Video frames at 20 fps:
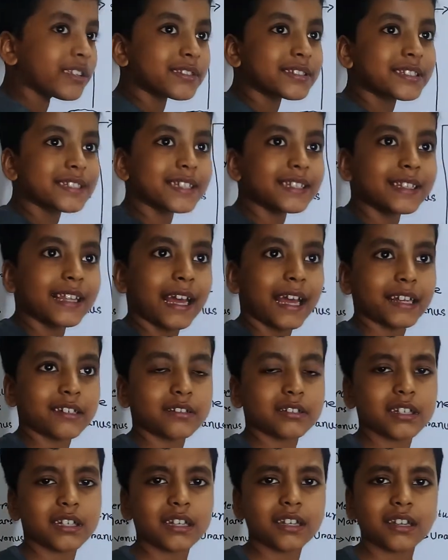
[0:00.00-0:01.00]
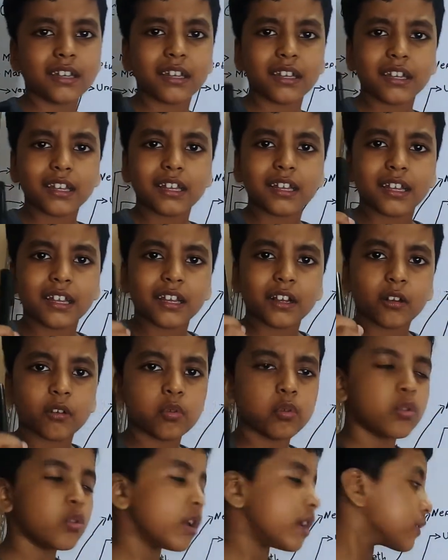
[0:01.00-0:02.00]
you see that
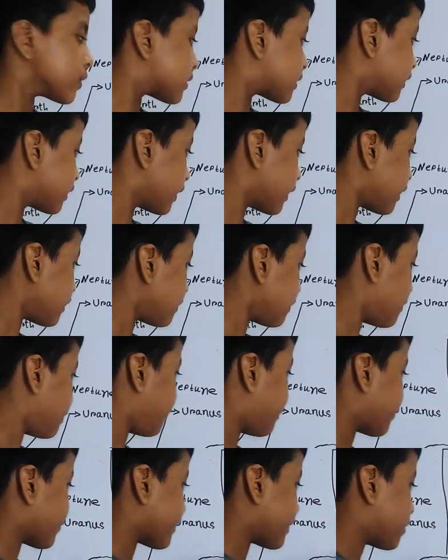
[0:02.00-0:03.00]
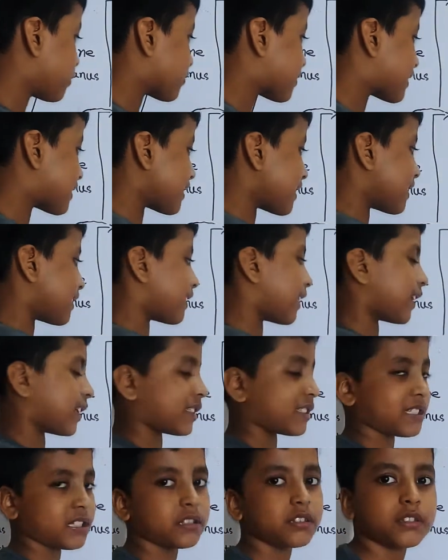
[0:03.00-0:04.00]
closely, you see that
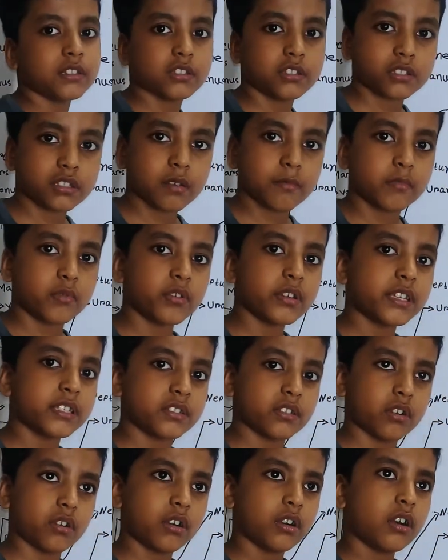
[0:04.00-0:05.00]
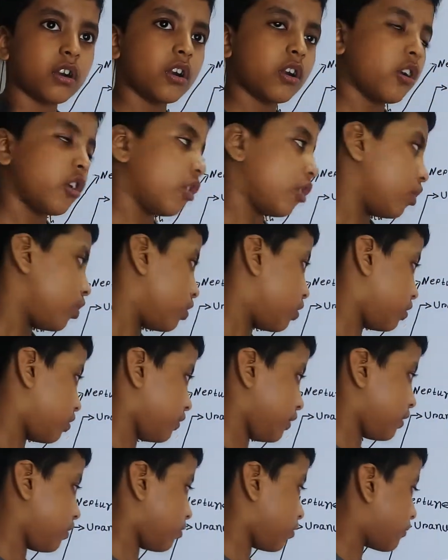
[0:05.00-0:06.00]
some rings are
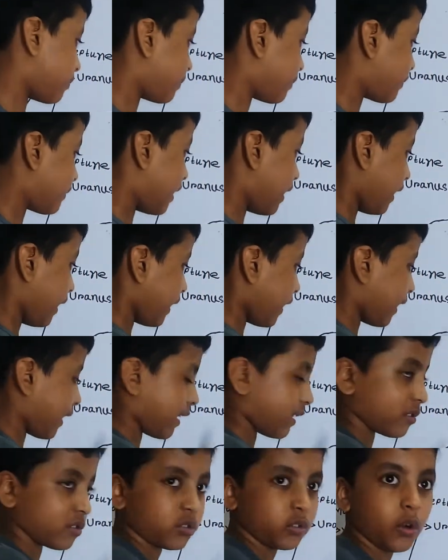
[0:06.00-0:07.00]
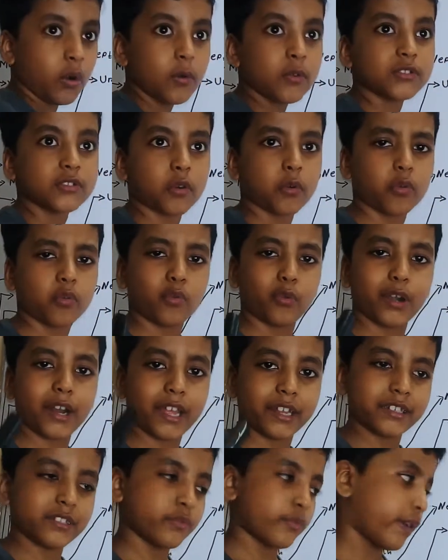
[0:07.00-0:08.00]
there, and those are
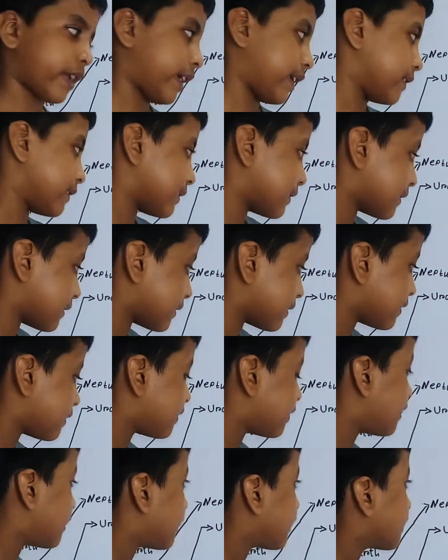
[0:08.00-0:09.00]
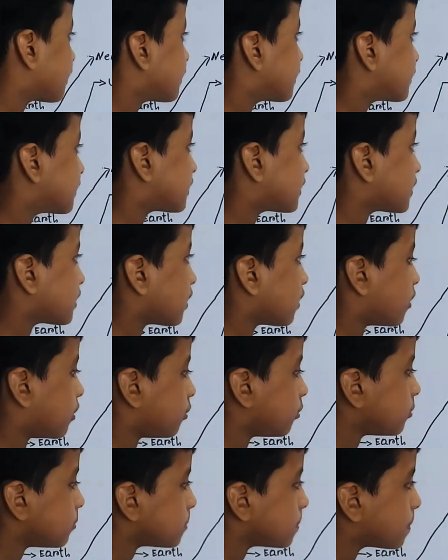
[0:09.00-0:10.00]
red rings.
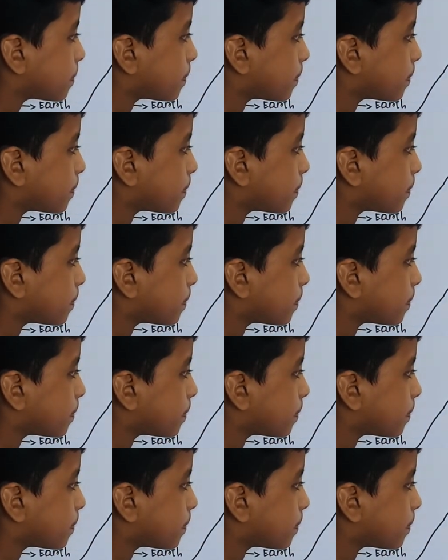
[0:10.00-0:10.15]
So,